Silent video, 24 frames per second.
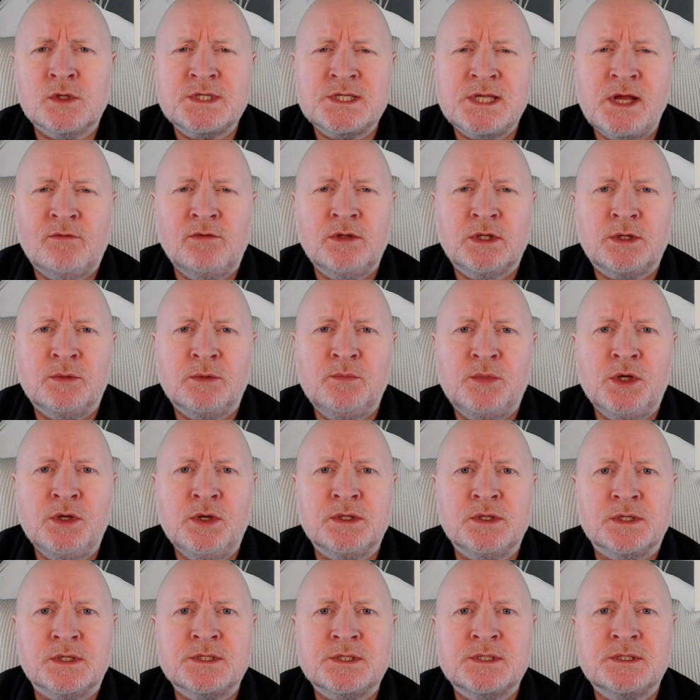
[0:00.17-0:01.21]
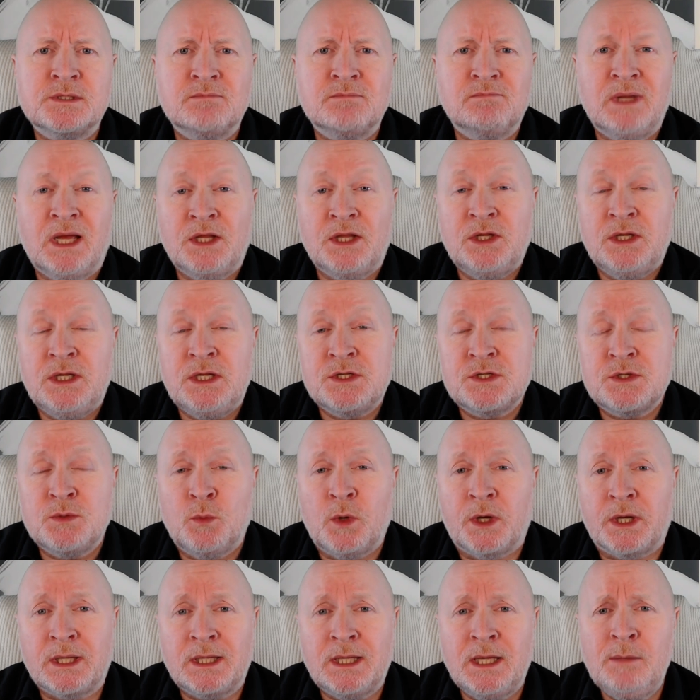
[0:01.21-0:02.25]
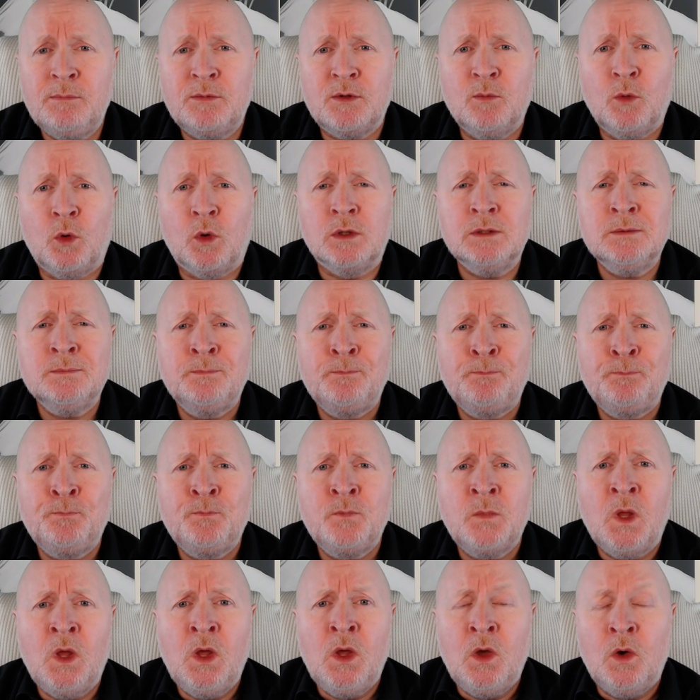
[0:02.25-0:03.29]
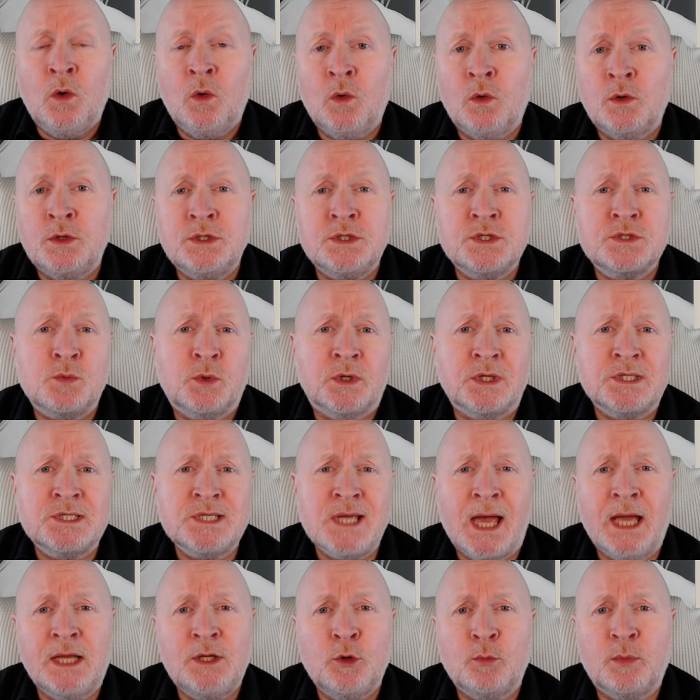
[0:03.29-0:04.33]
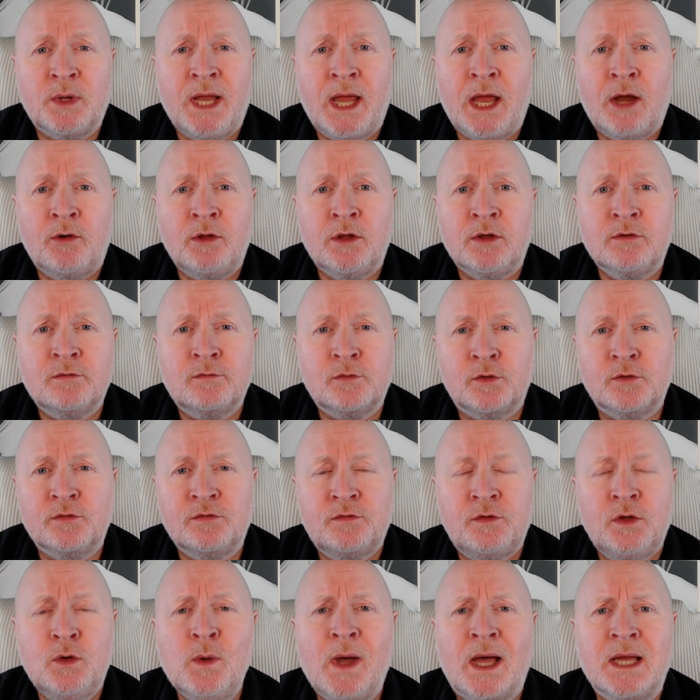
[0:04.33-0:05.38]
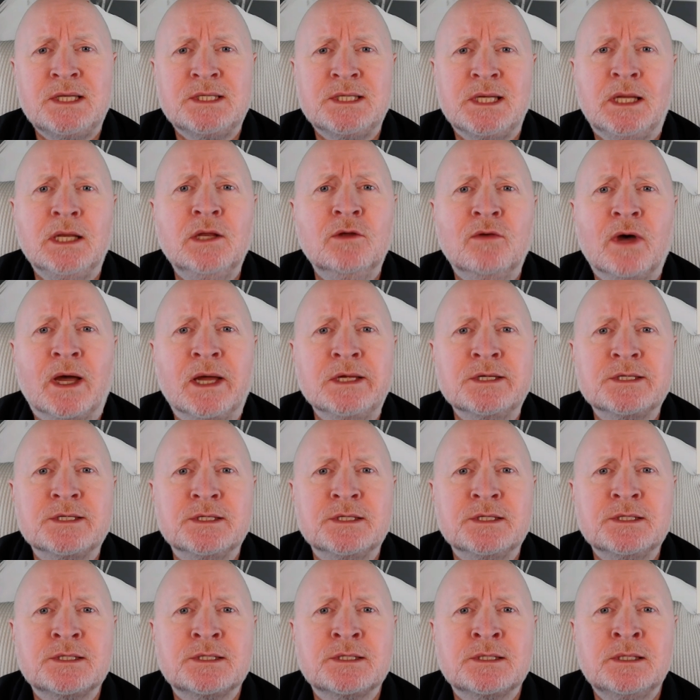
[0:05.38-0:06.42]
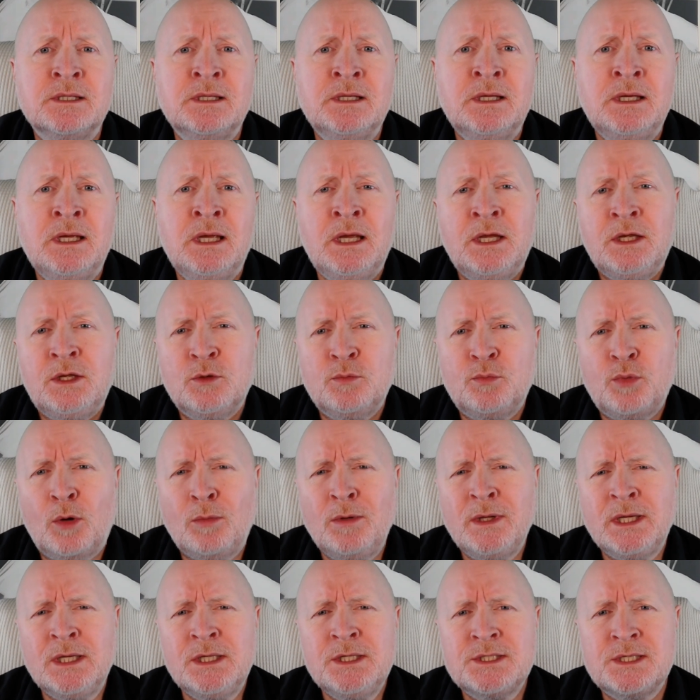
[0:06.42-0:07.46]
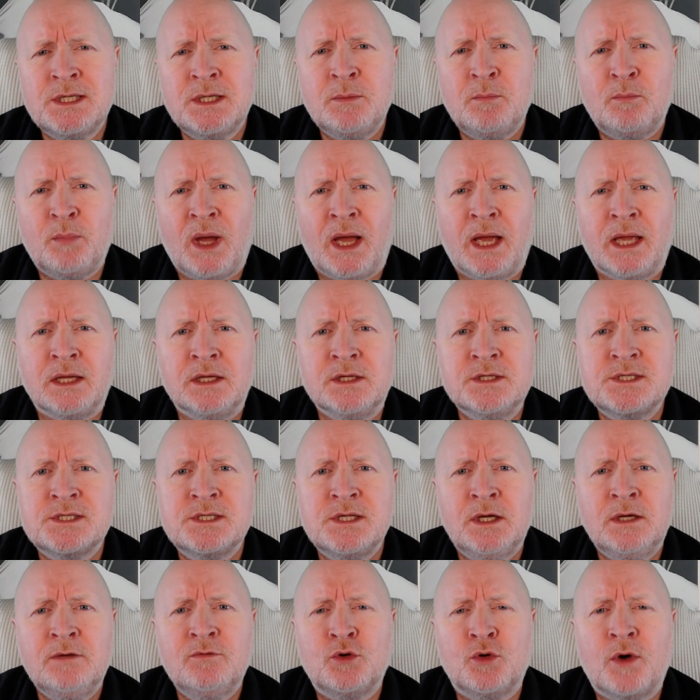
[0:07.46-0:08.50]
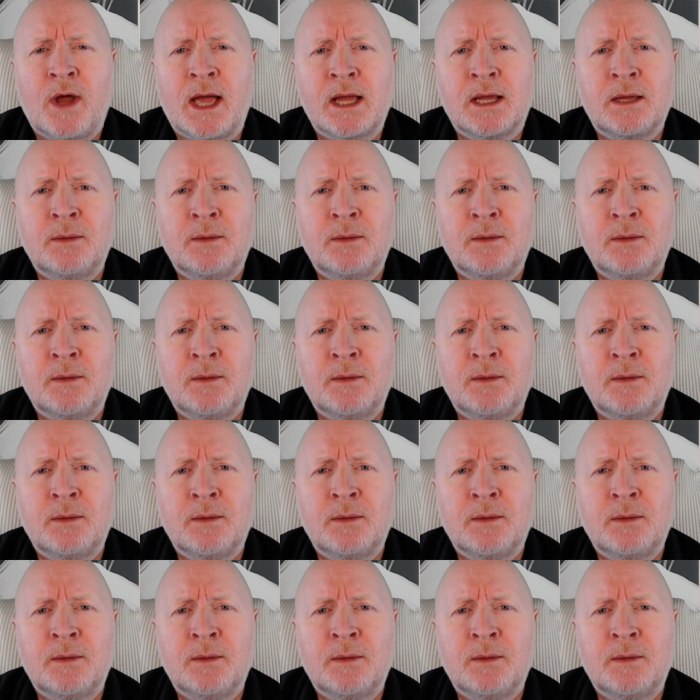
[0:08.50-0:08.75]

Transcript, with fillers: you've got several computers and you need somewhere to keep them all, or you just want to tidy up an area for a few IT devices, you'll probably consider buying a server